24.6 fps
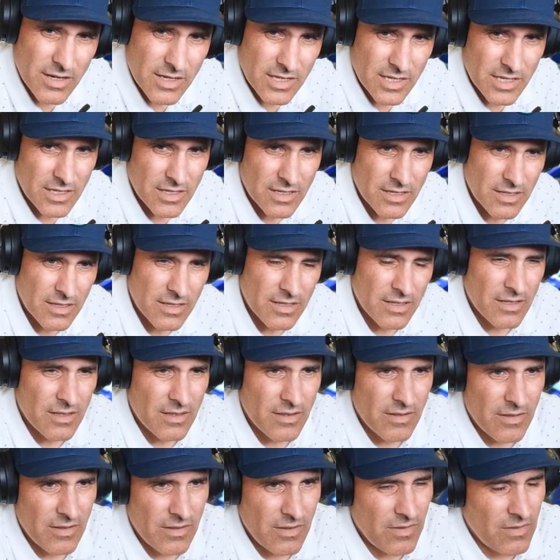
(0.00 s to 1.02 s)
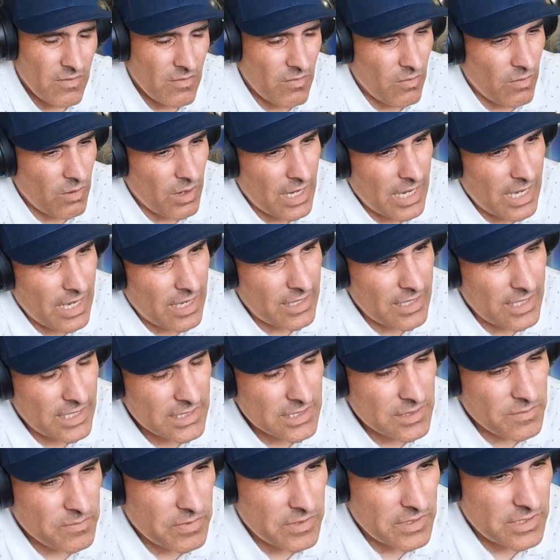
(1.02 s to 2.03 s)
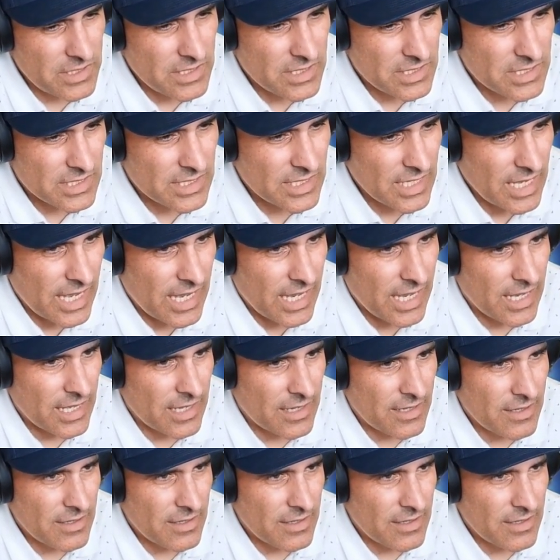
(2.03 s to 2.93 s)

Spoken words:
it. Wow, that's pretty sad.